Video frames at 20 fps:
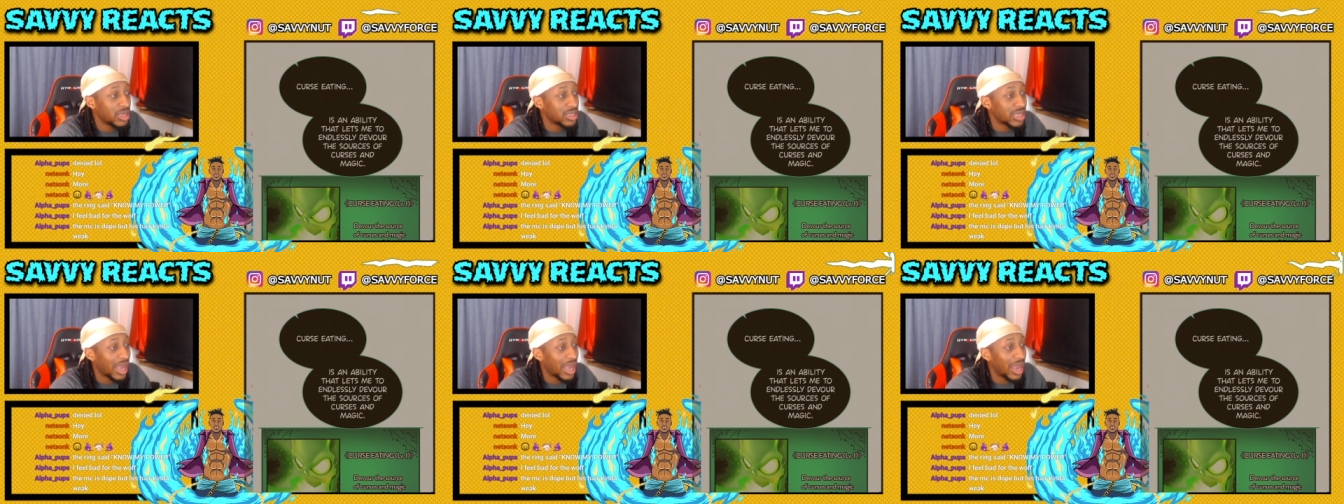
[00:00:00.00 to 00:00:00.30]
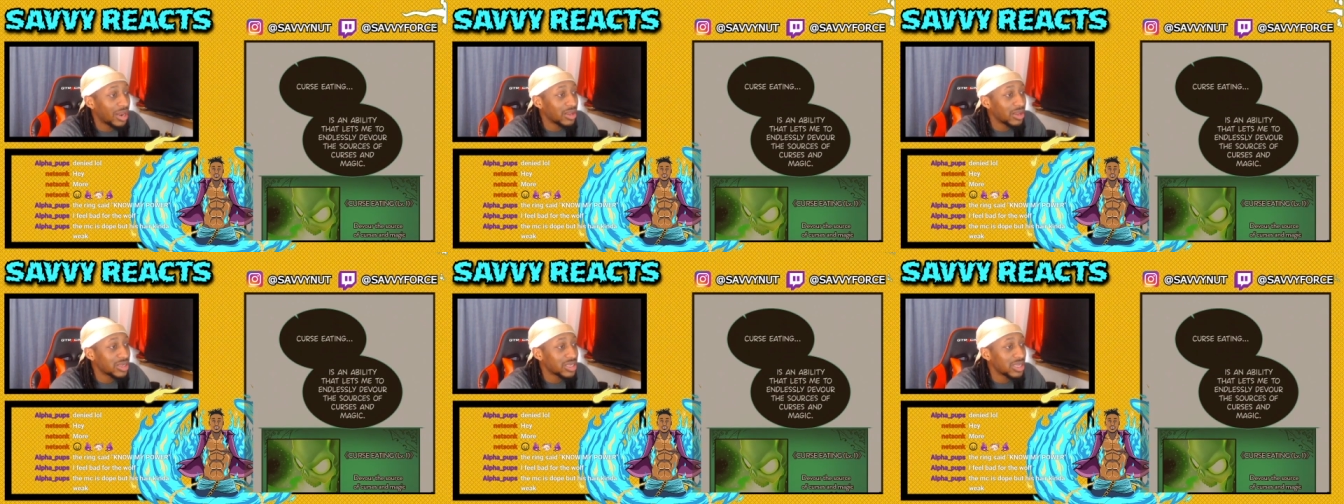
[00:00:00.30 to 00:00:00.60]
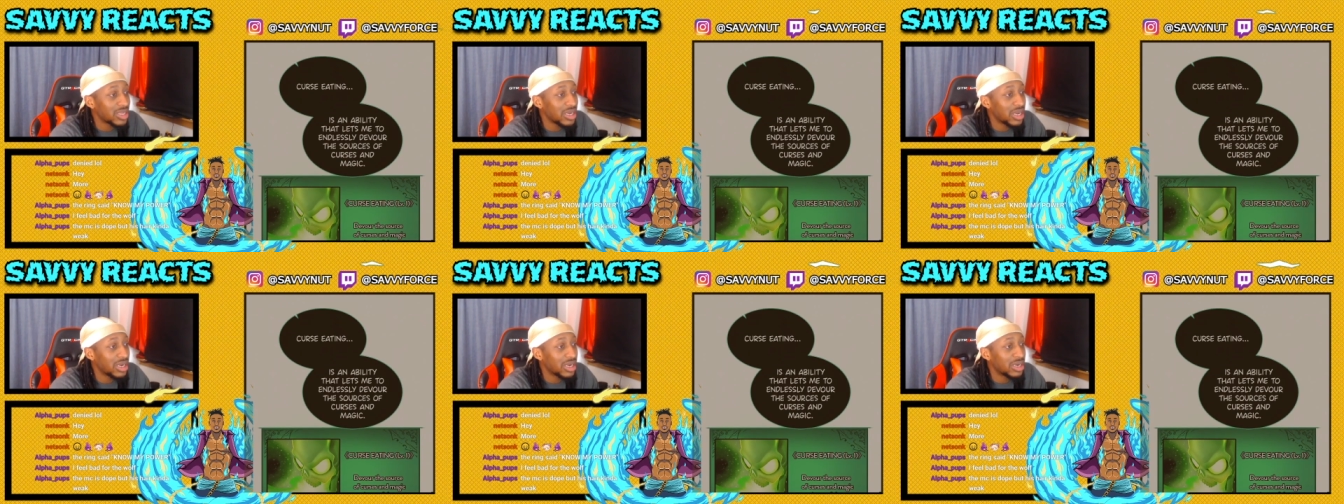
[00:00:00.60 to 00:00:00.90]
to
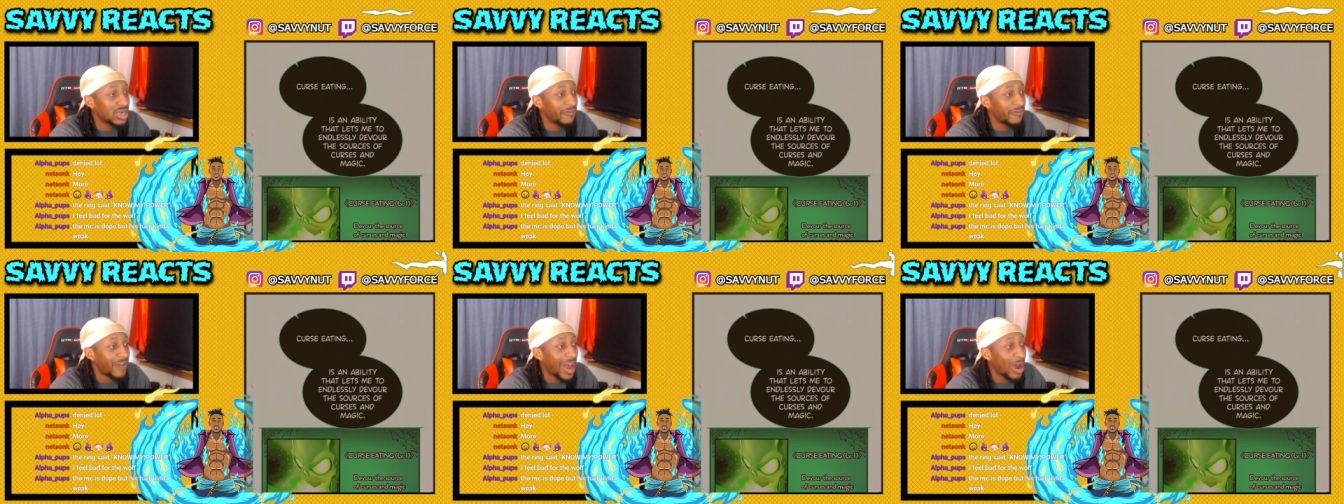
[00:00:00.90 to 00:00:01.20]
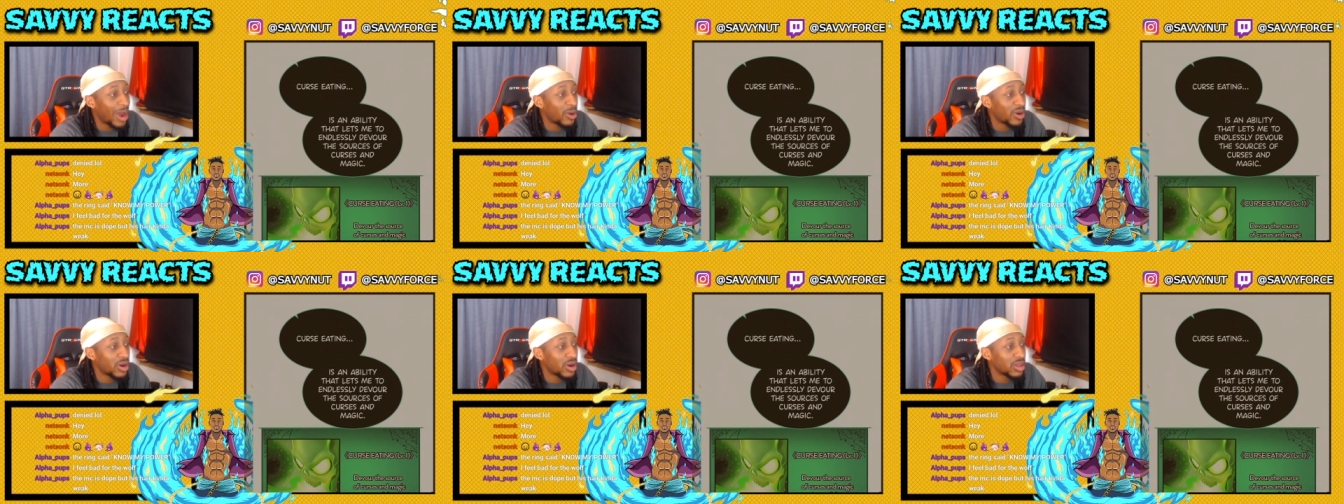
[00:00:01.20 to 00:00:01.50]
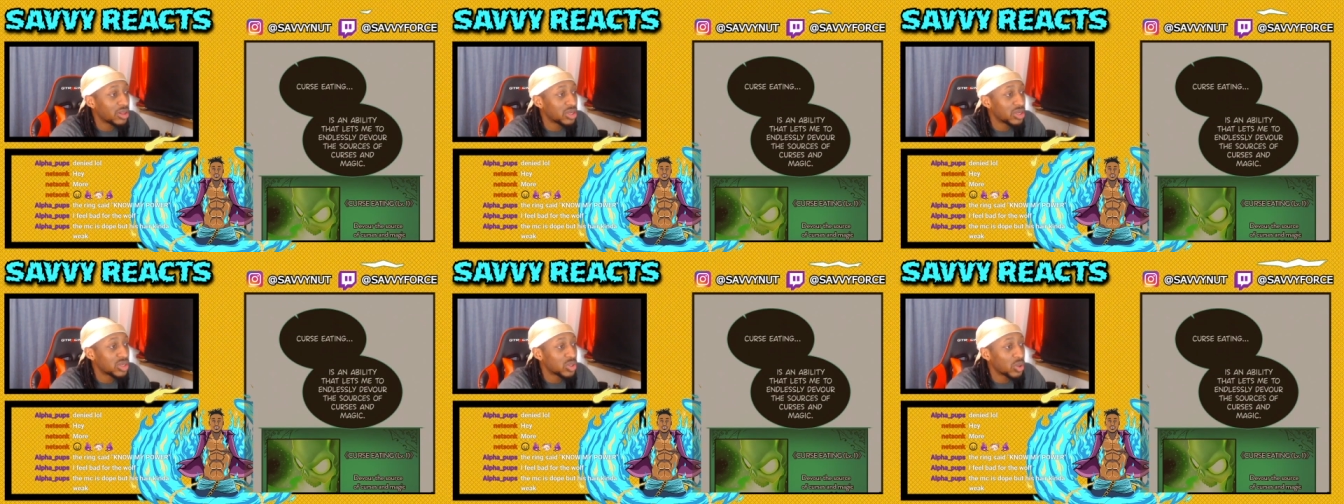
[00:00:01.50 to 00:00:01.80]
endlessly devour
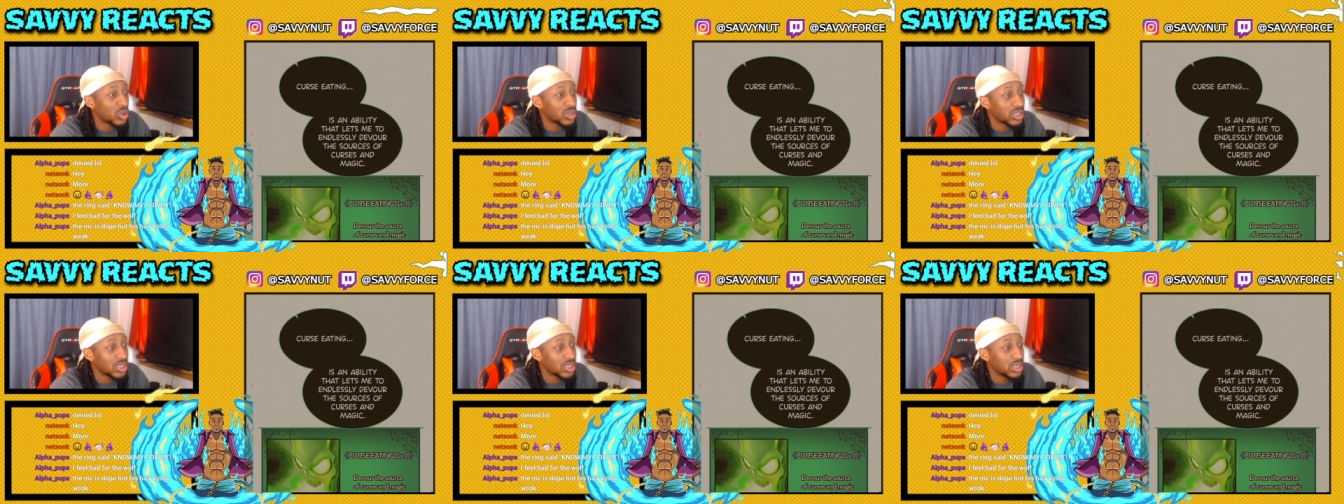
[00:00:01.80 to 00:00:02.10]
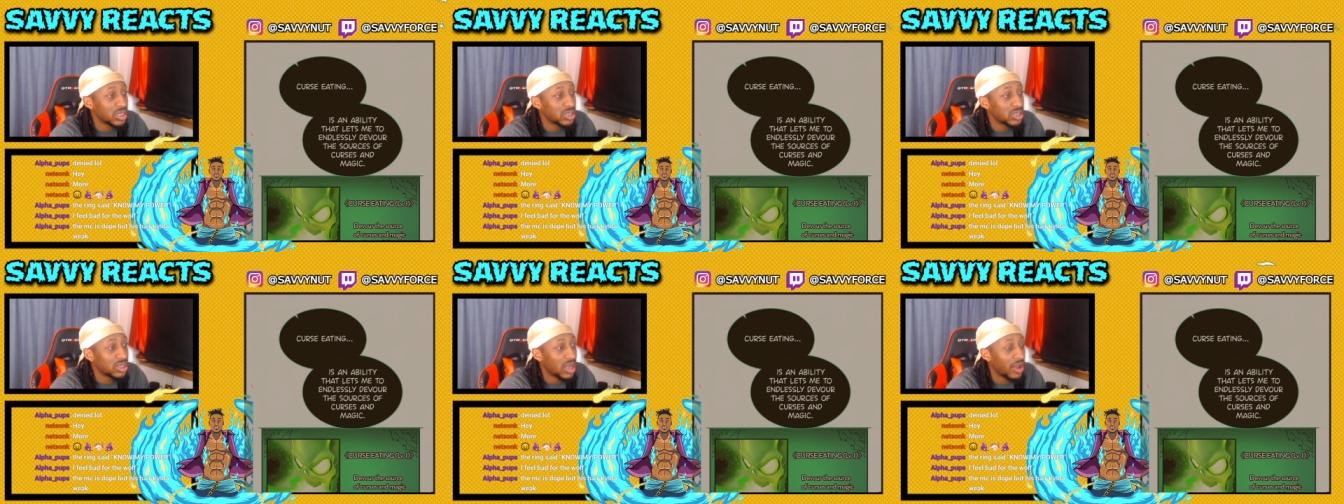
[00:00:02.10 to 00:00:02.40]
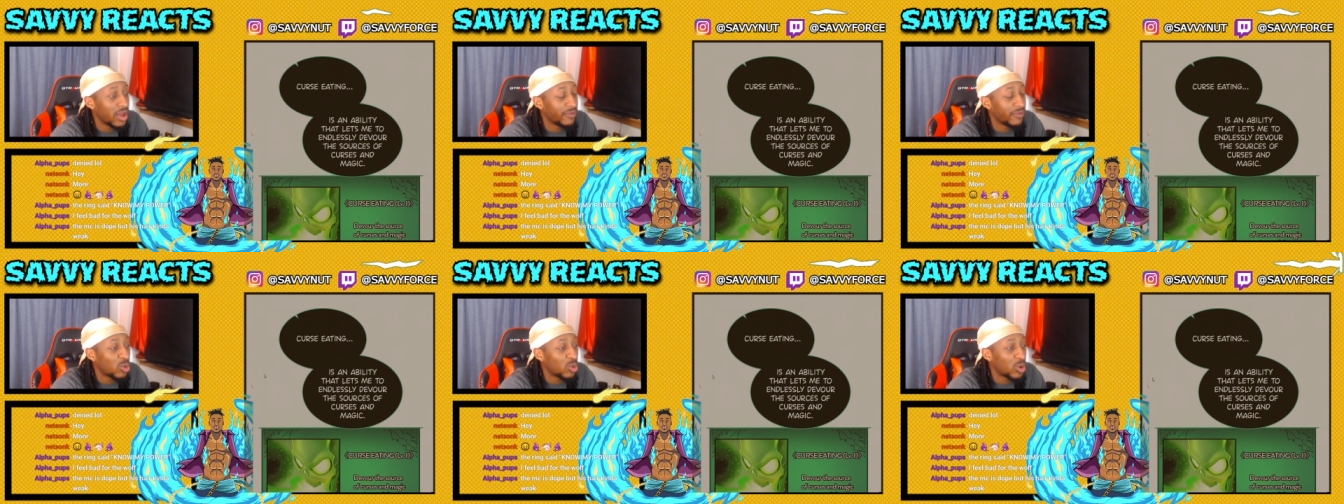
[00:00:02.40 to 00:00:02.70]
the sources
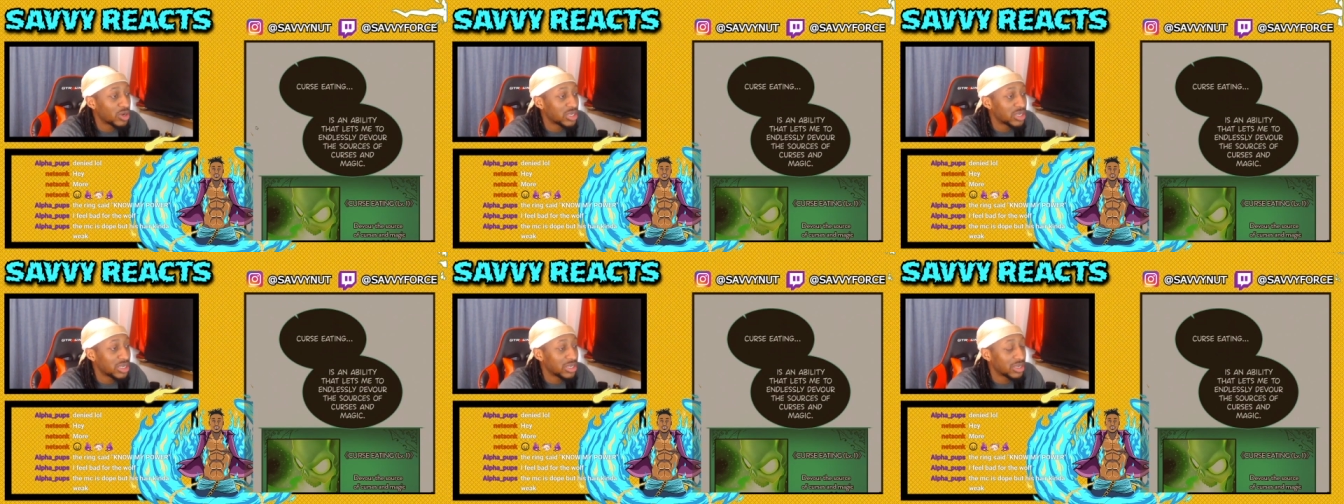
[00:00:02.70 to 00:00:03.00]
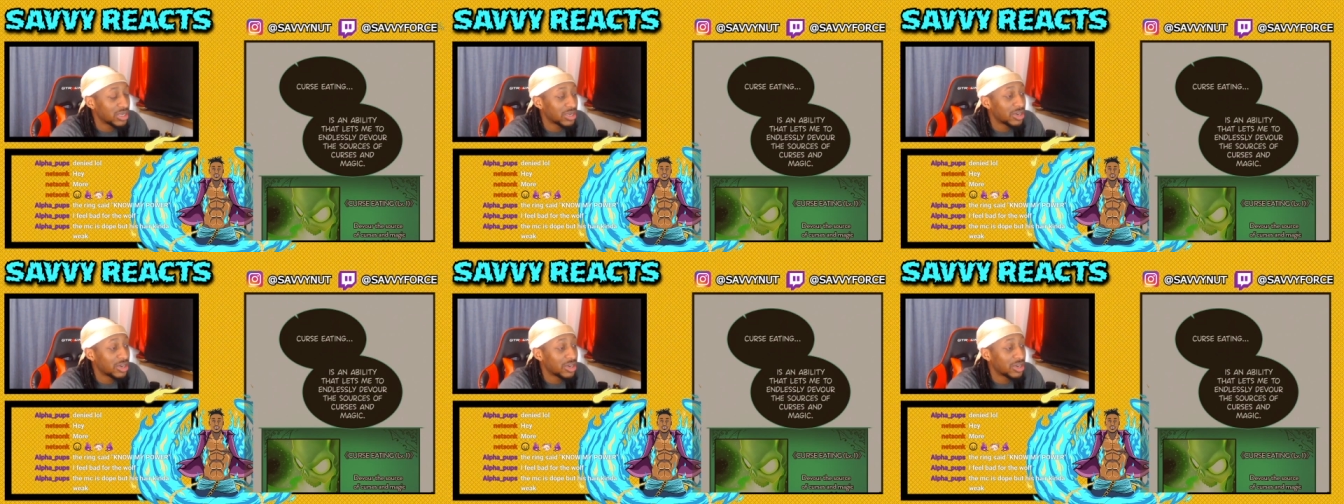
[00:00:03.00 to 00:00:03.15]
of courses,